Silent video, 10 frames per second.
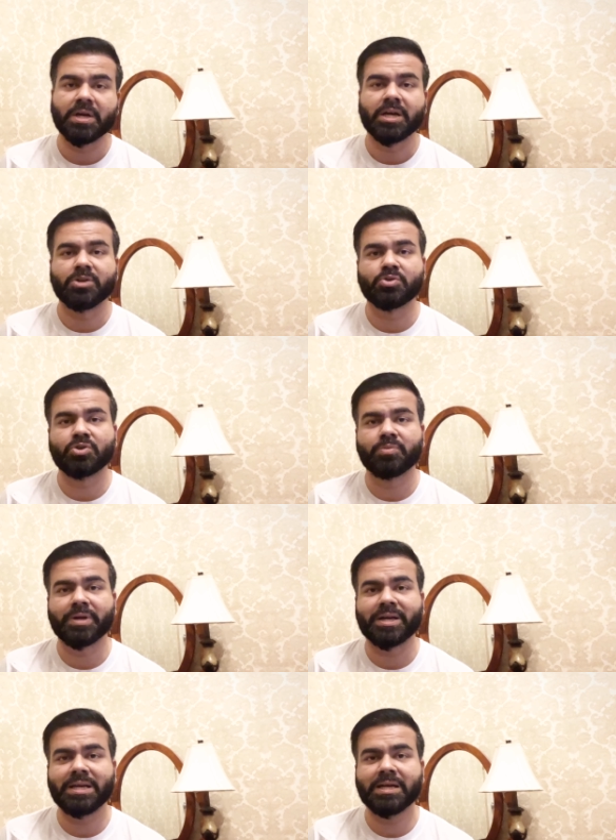you should be
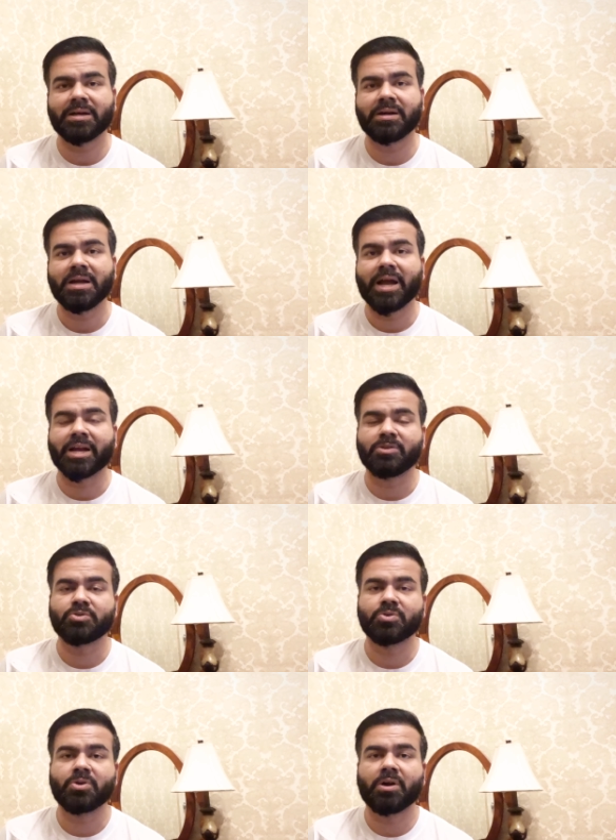clear and you
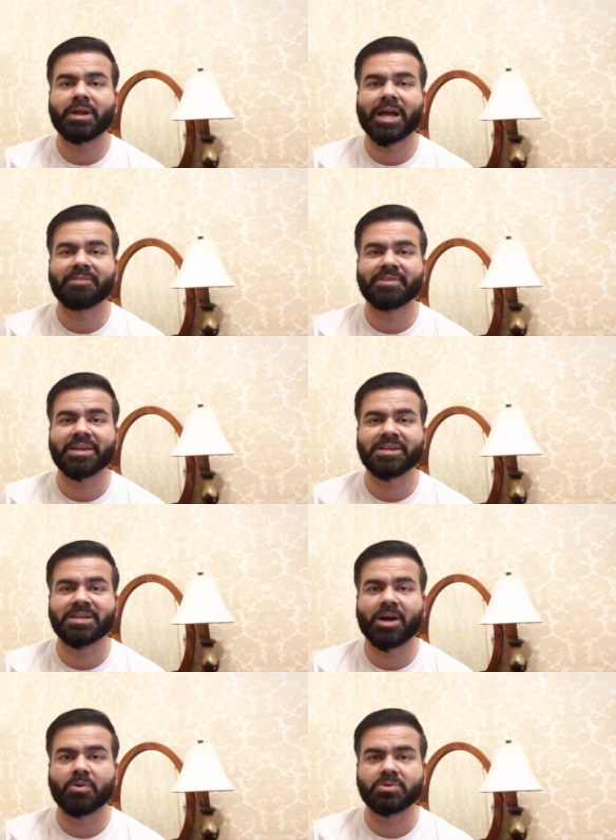should not have any
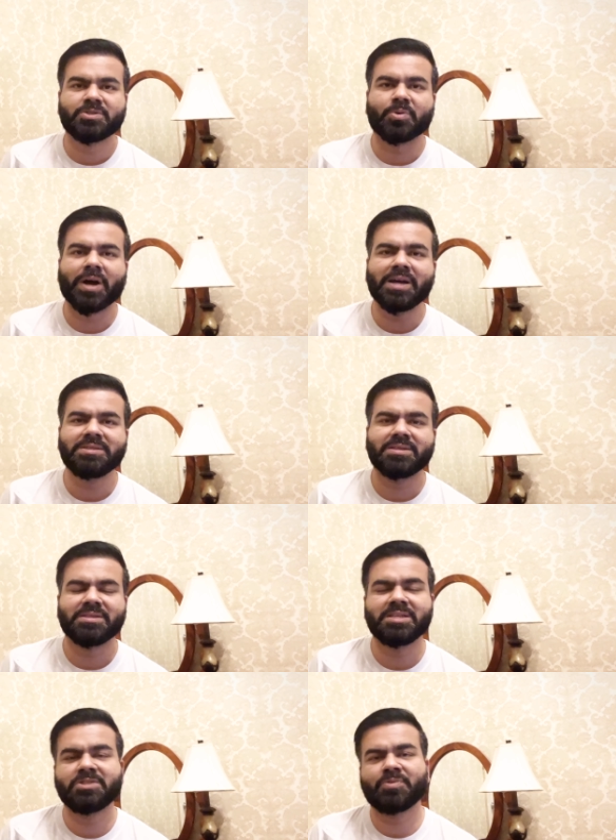doubts. So guys,
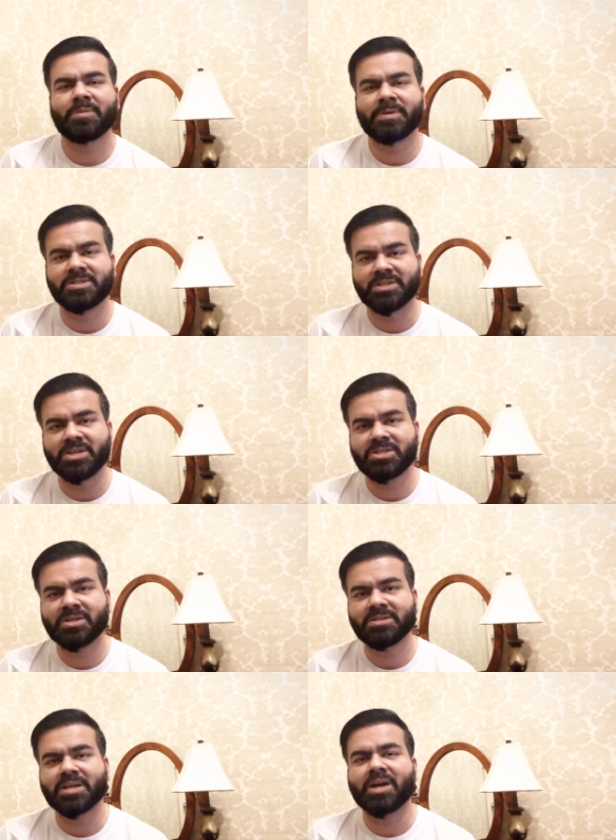these were my
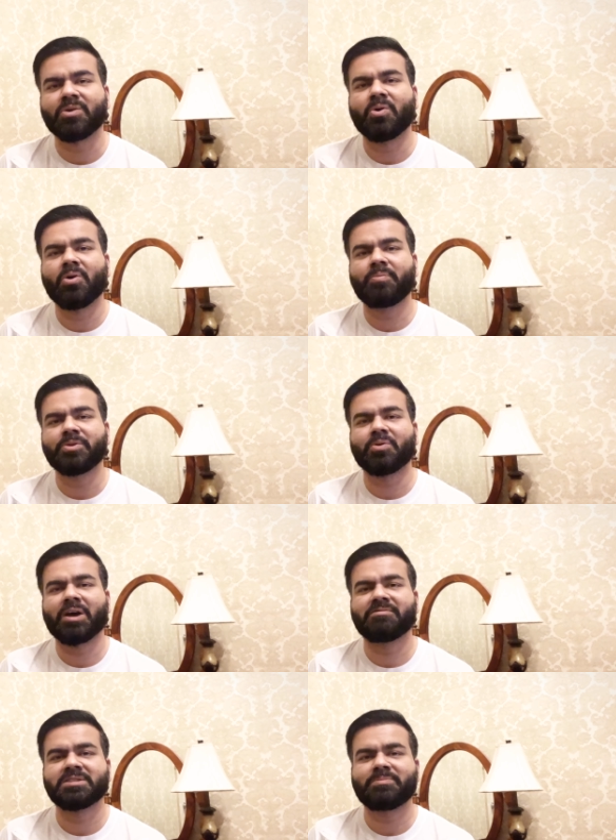suggestions. I hope you
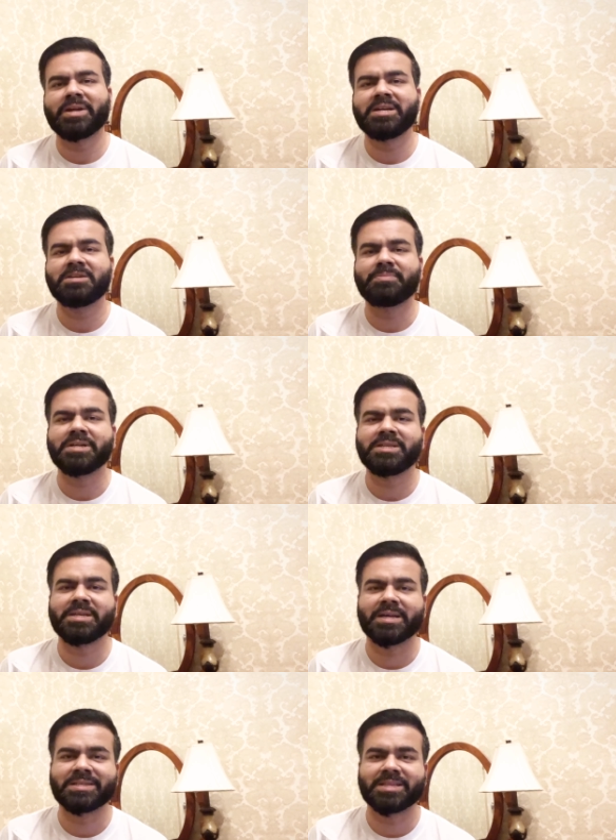have a splendid PTE
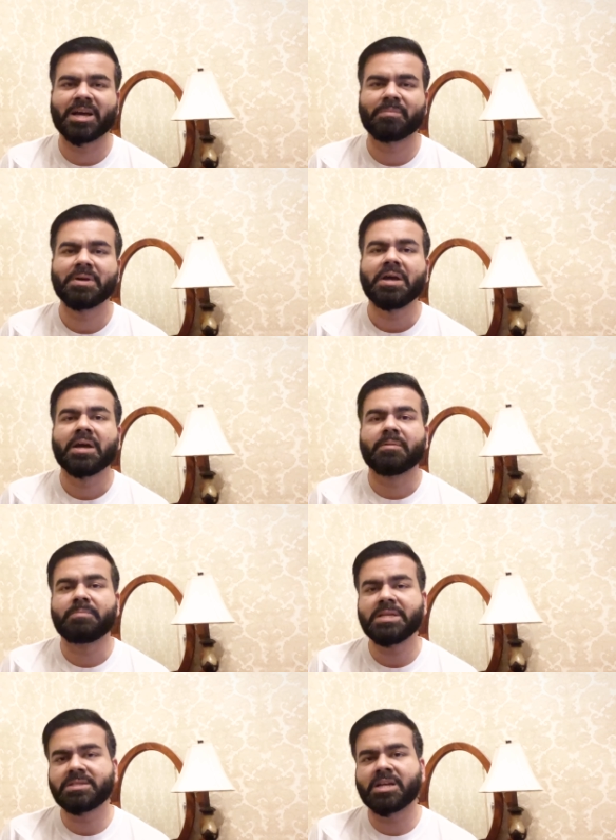exam.
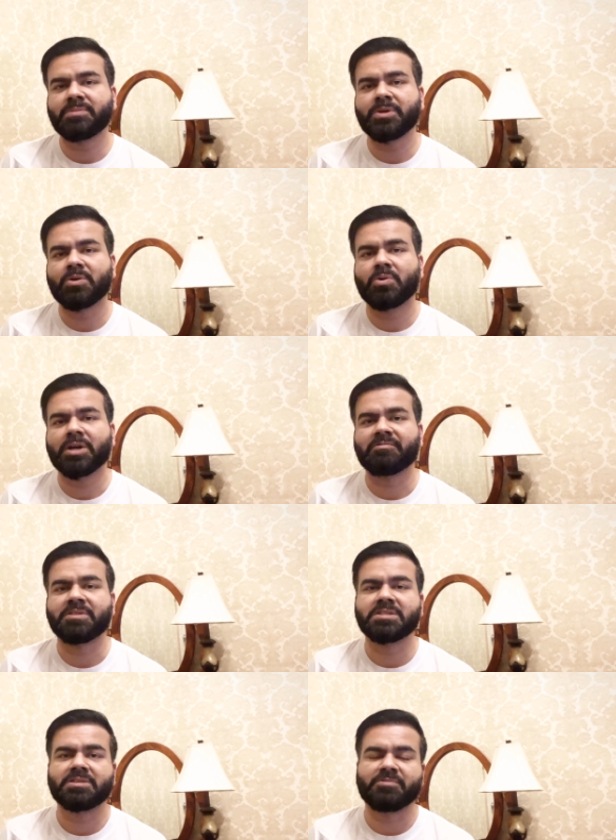Please let me know if
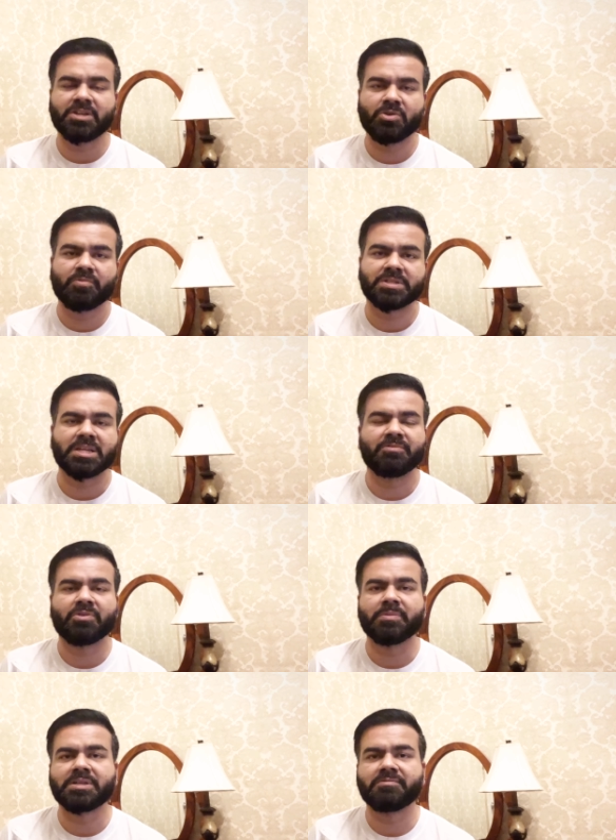this video was
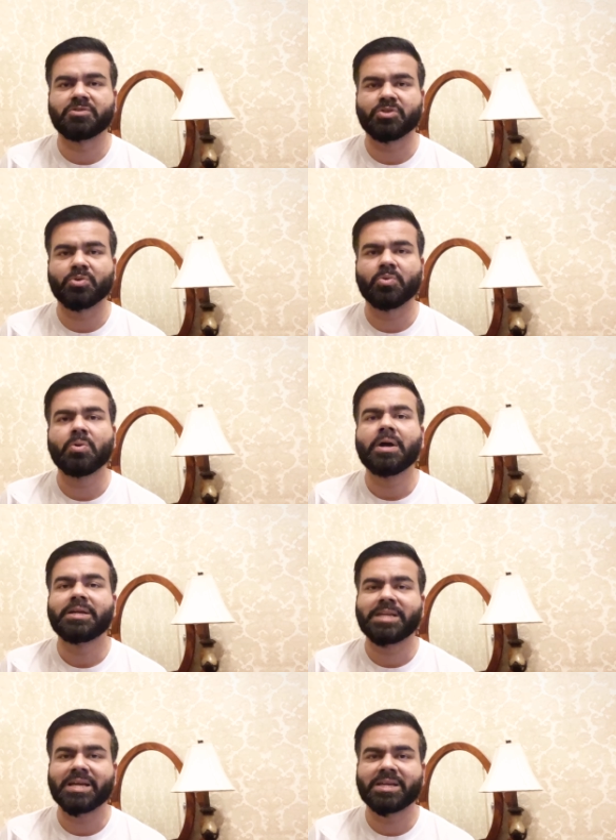informative to you.
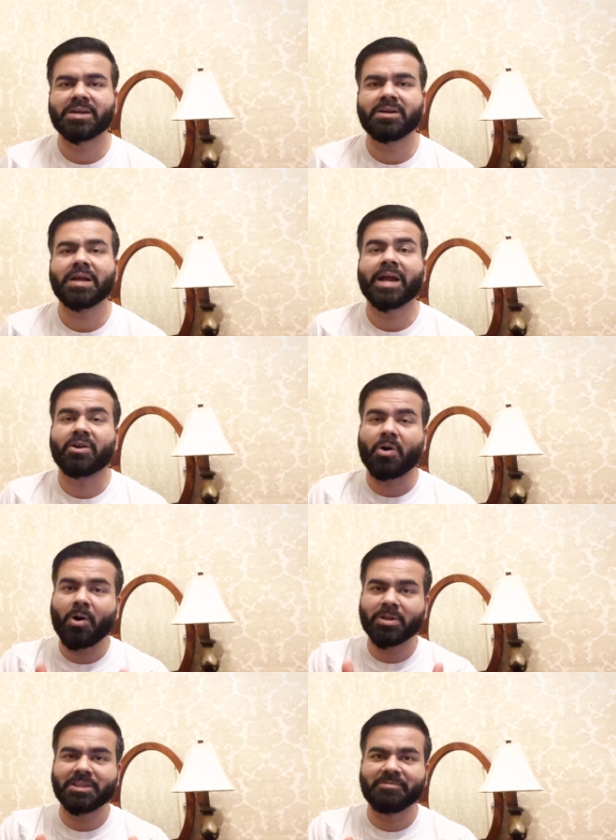Take care and
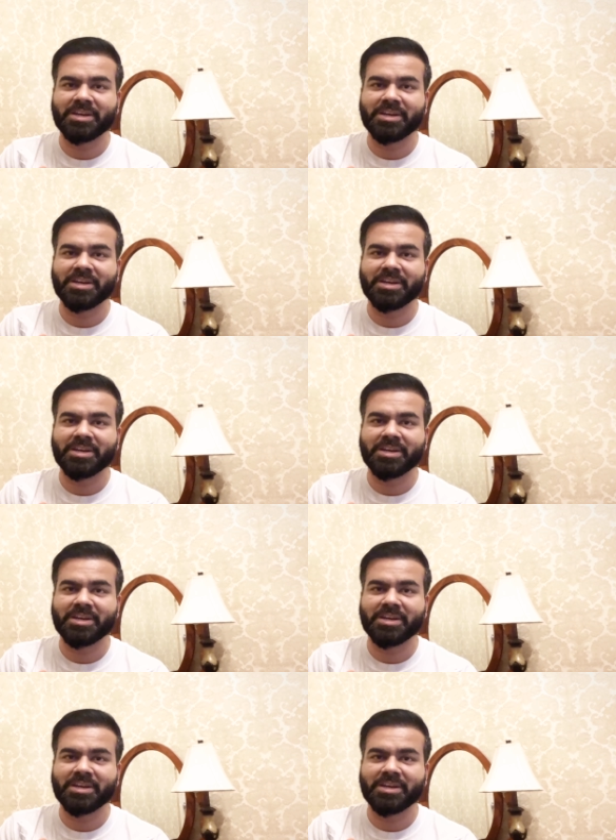all the very